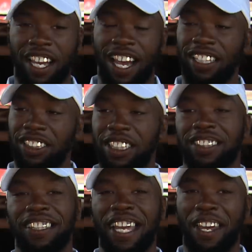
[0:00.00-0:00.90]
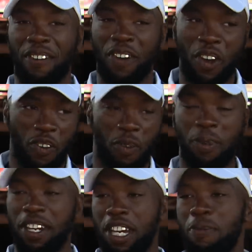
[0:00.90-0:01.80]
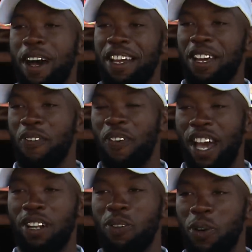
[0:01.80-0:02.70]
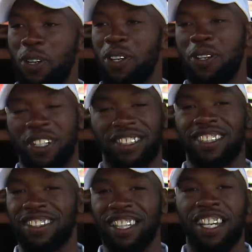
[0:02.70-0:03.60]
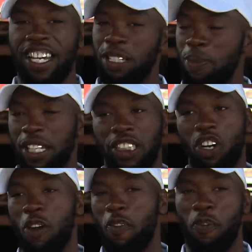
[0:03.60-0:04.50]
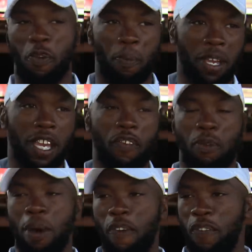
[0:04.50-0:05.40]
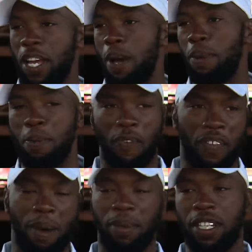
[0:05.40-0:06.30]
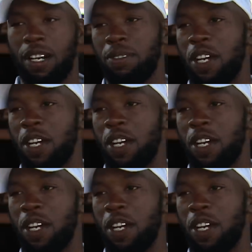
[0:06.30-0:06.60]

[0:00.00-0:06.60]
God, Jesus' name, for me to come out here and find the rodeo, because it's it's been a joy for me, for my family. My family comes